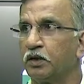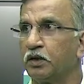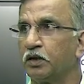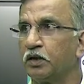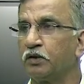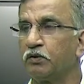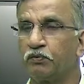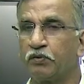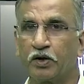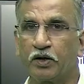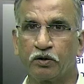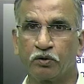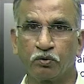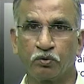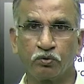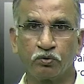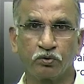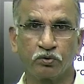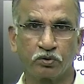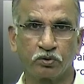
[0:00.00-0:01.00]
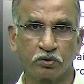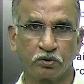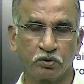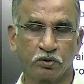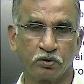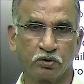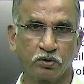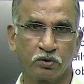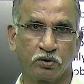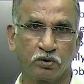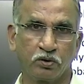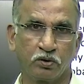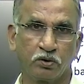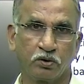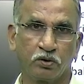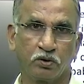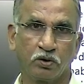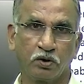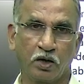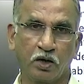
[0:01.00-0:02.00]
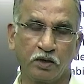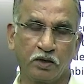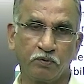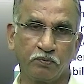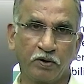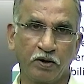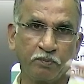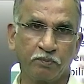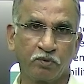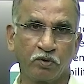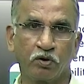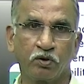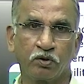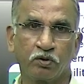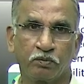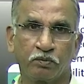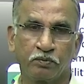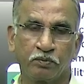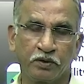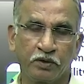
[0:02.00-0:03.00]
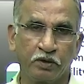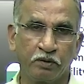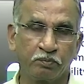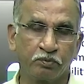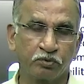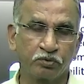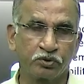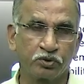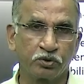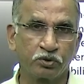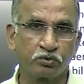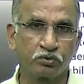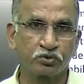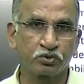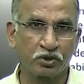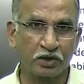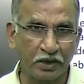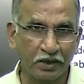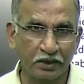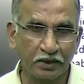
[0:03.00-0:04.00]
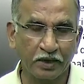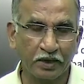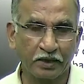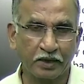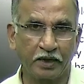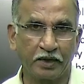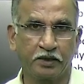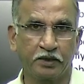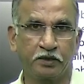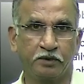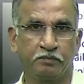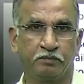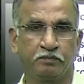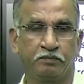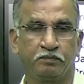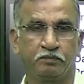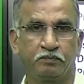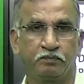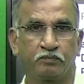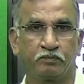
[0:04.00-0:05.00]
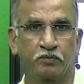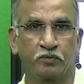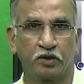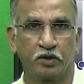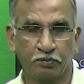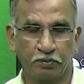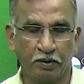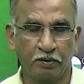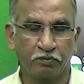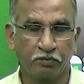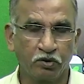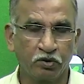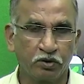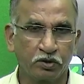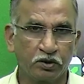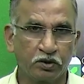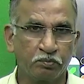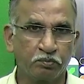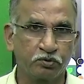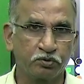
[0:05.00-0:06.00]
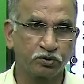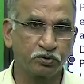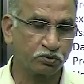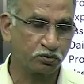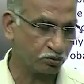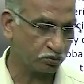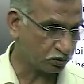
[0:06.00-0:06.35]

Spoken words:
if I am not in a position to sell that item, if I am not in a position to